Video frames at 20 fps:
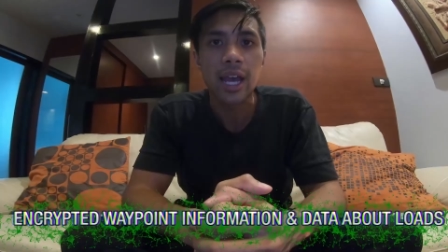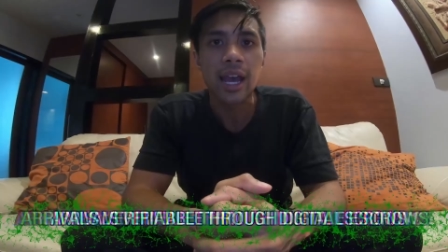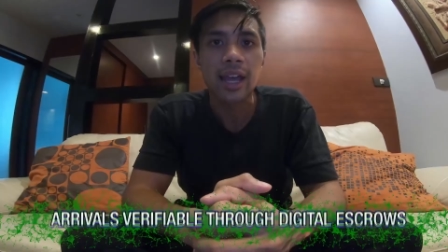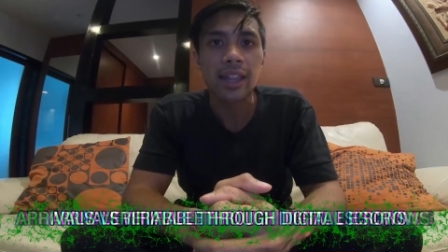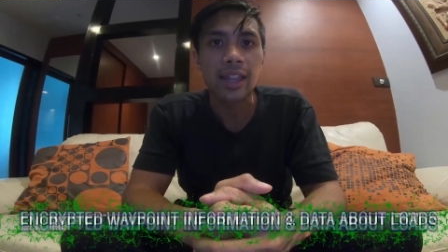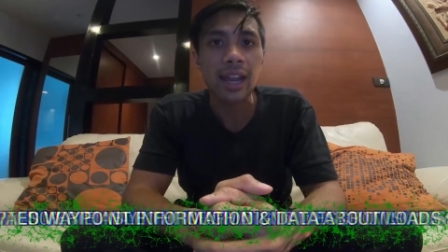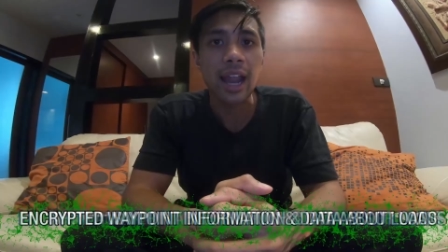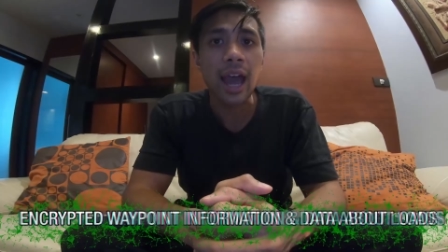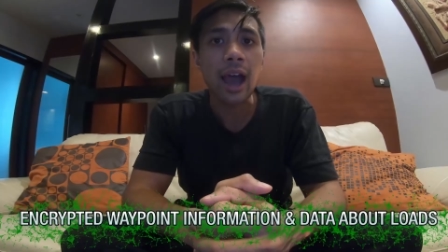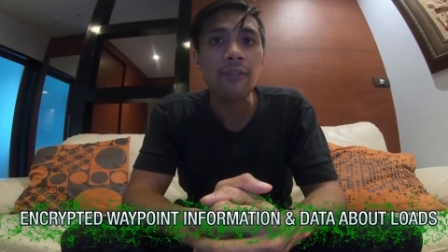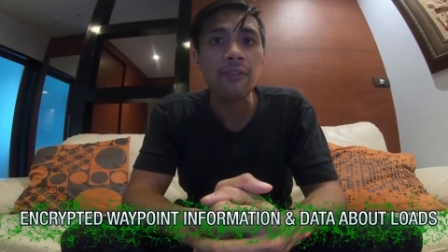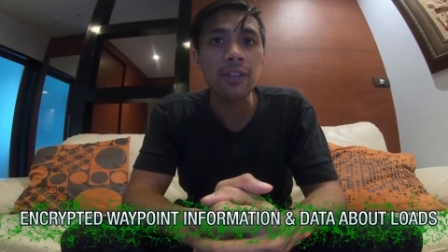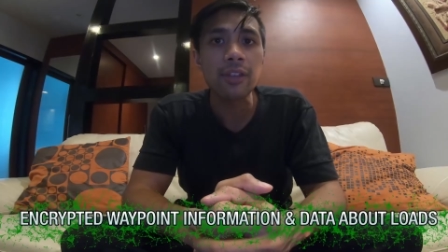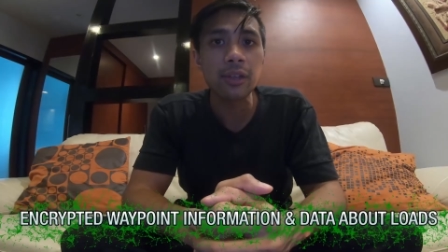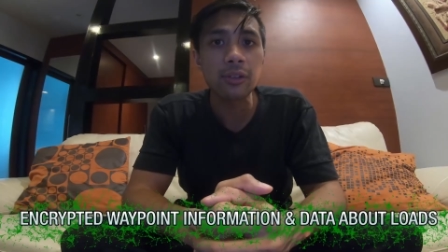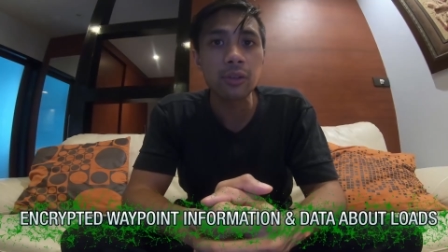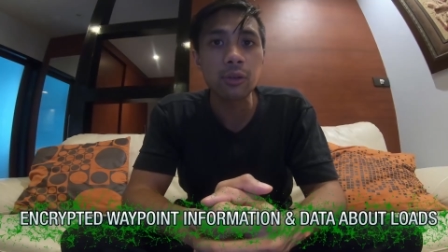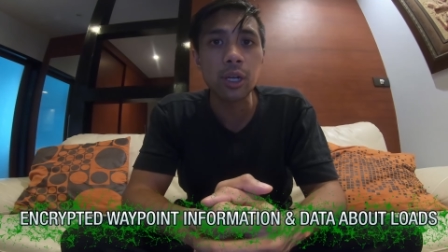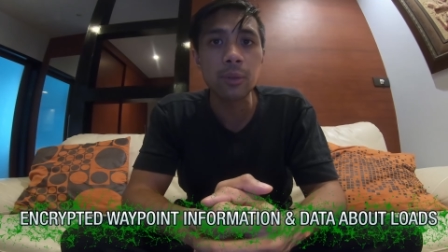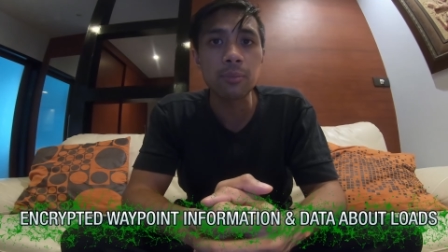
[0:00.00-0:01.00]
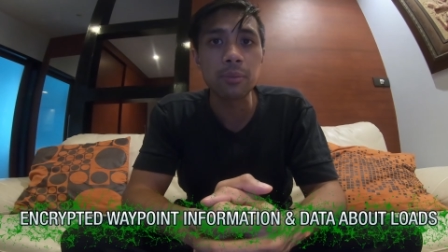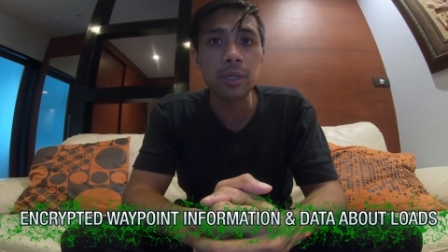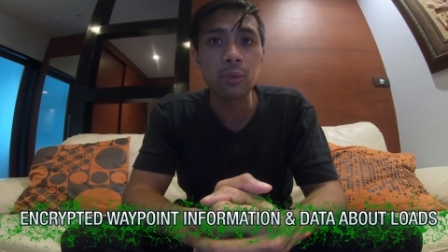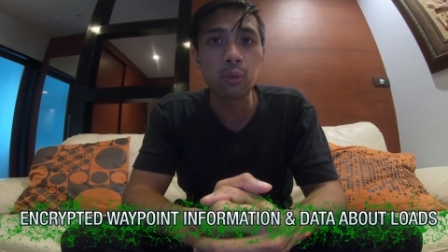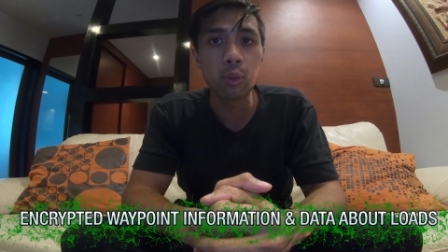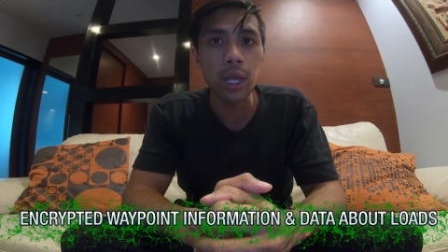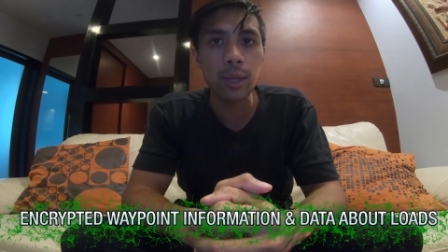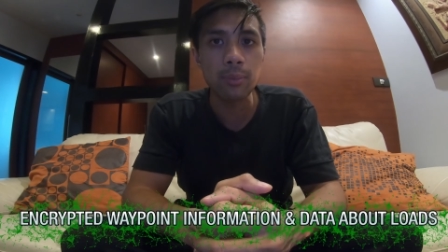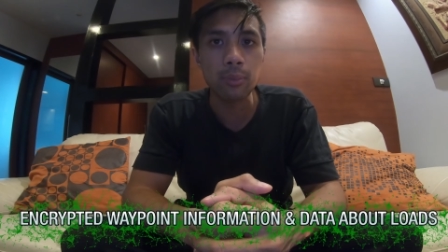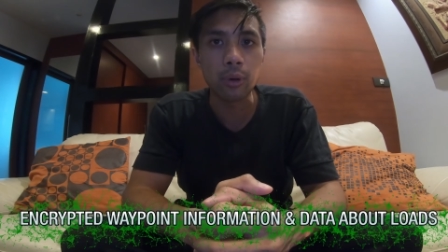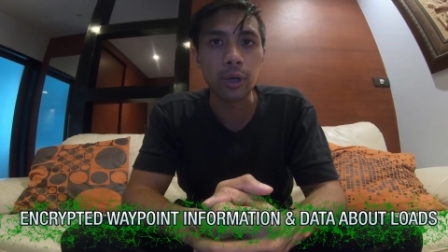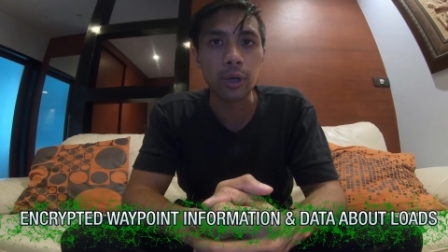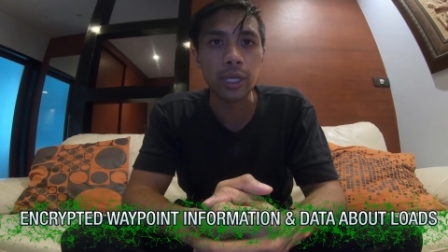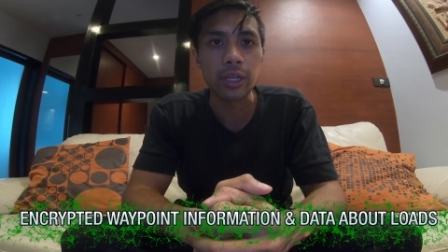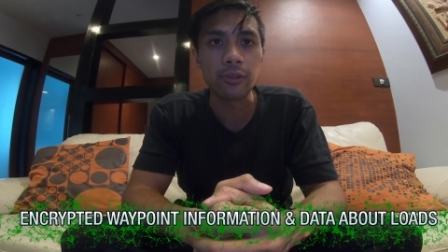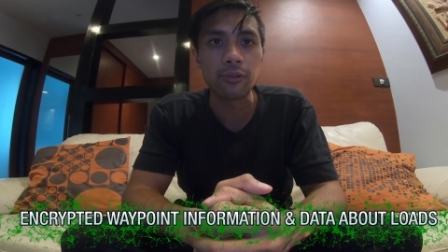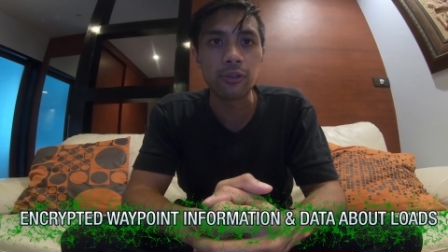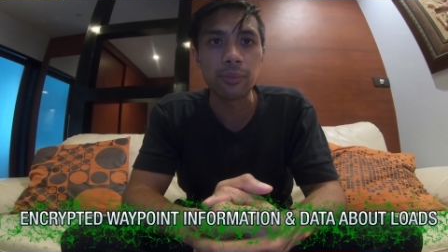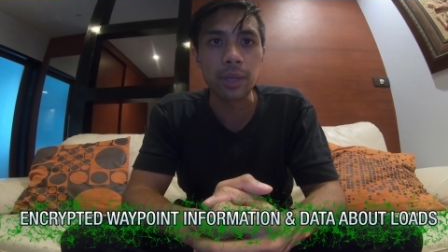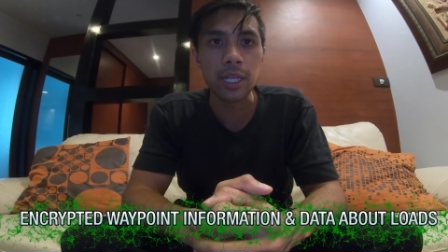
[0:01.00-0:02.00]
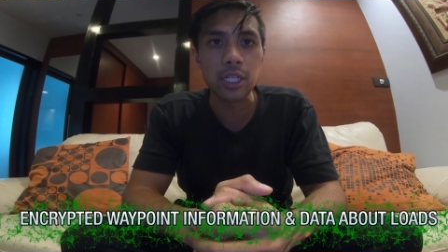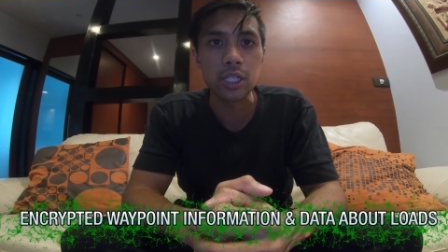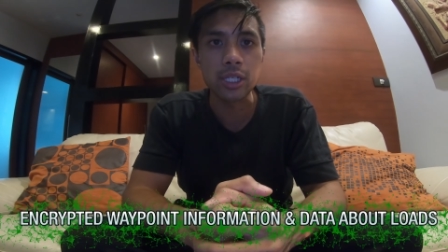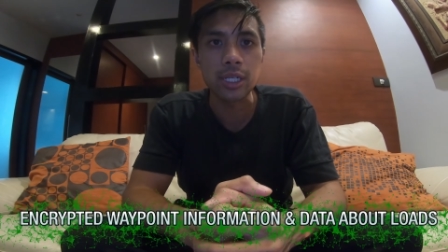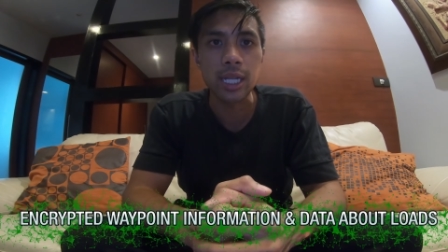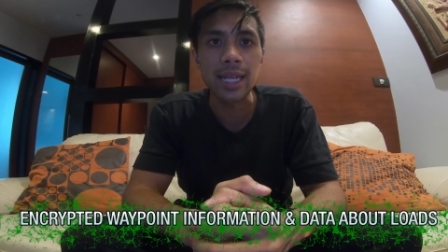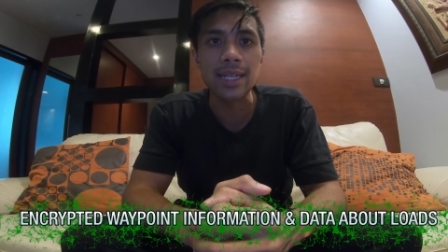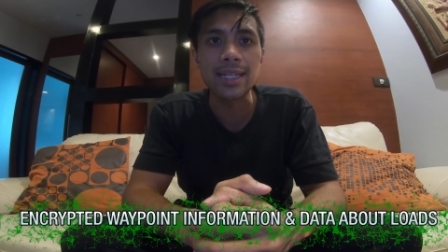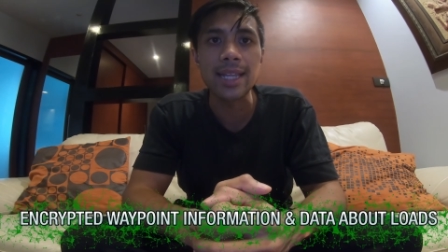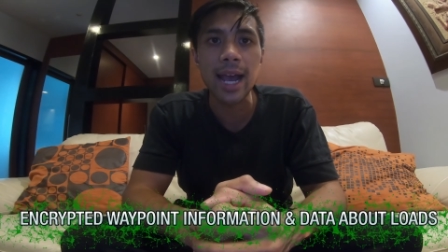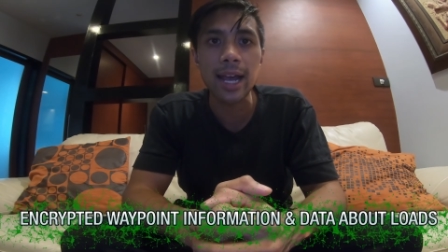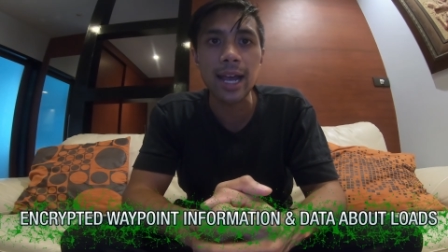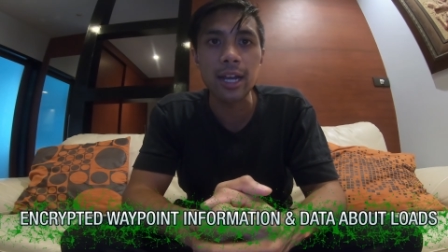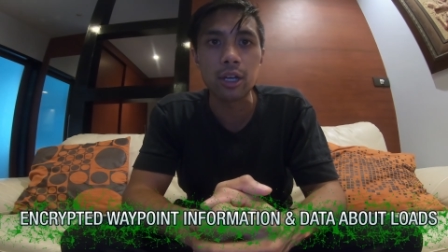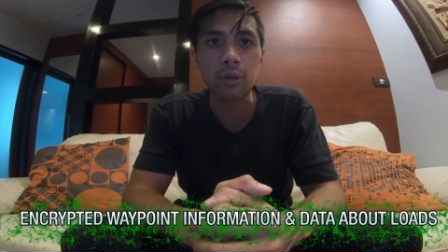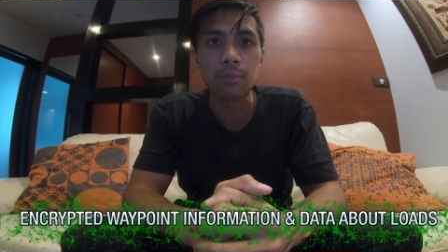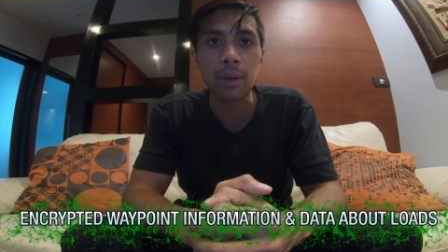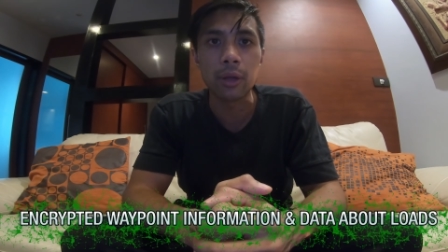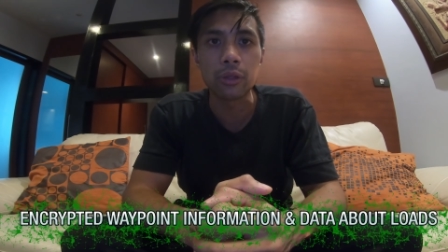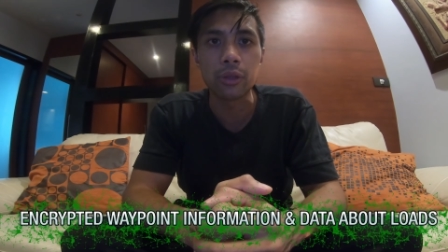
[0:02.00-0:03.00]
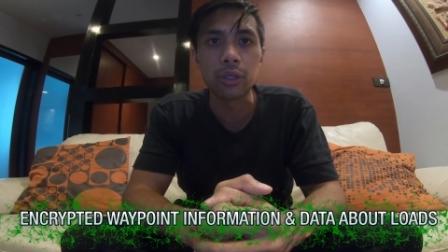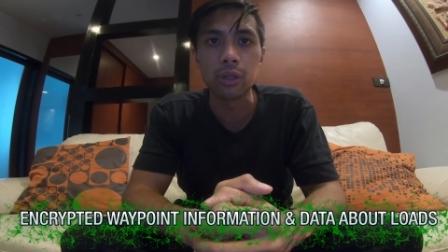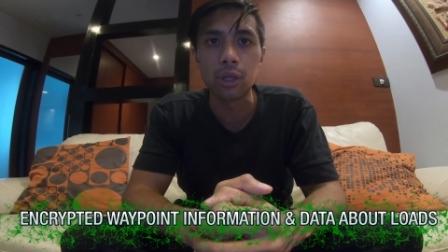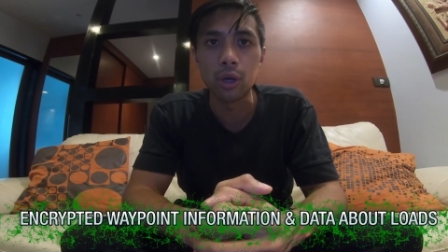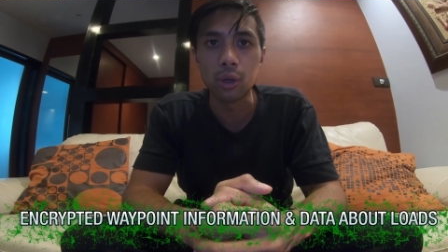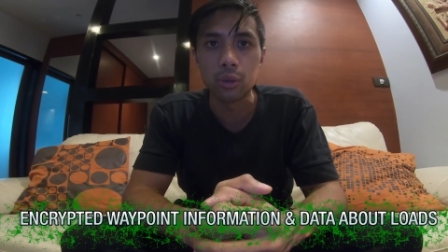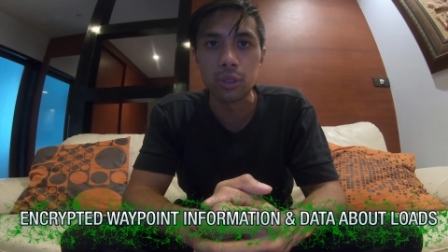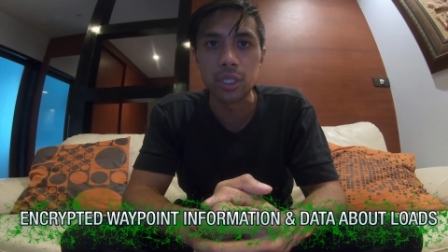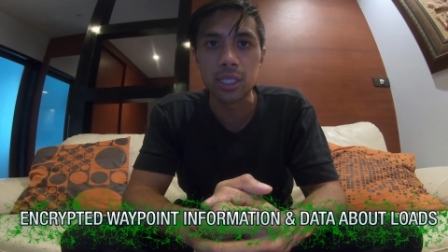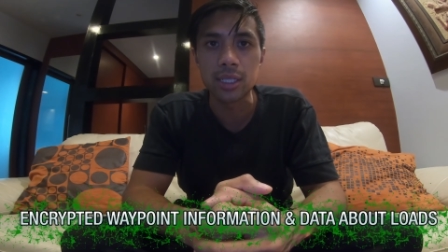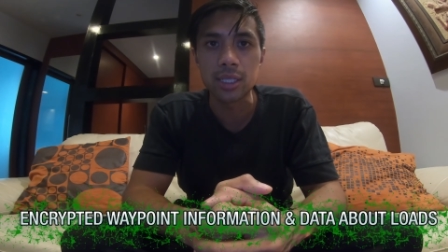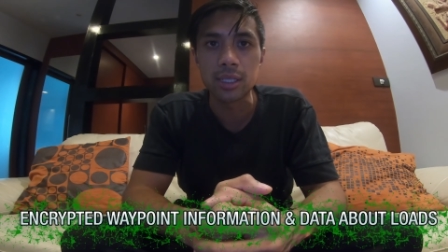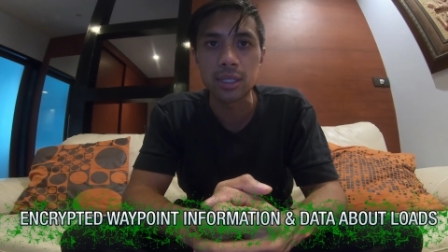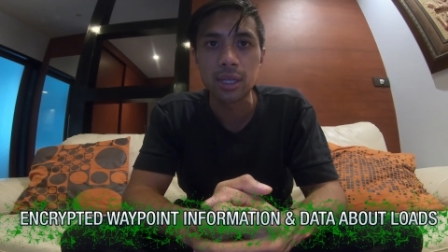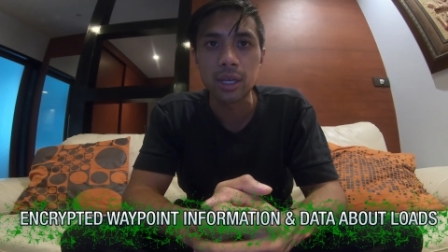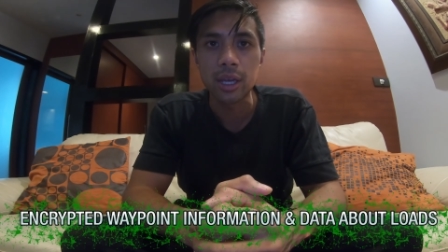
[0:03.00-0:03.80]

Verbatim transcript: that have the encrypted waypoint information and data about the loads.